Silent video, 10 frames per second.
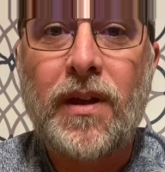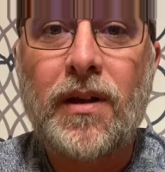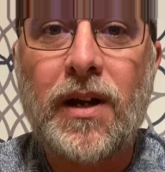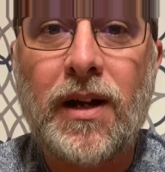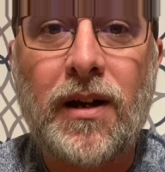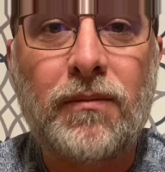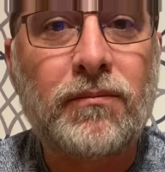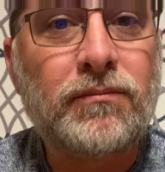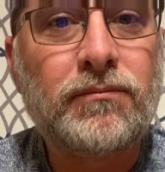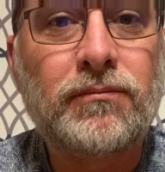
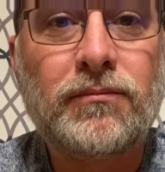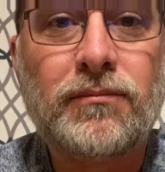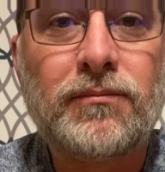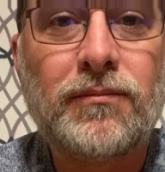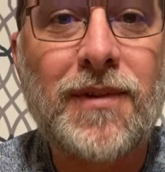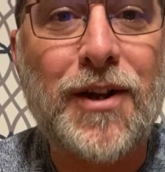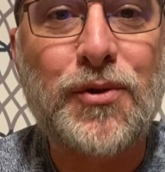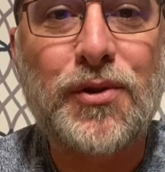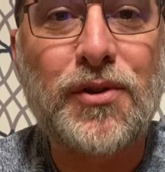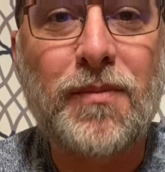Not too sure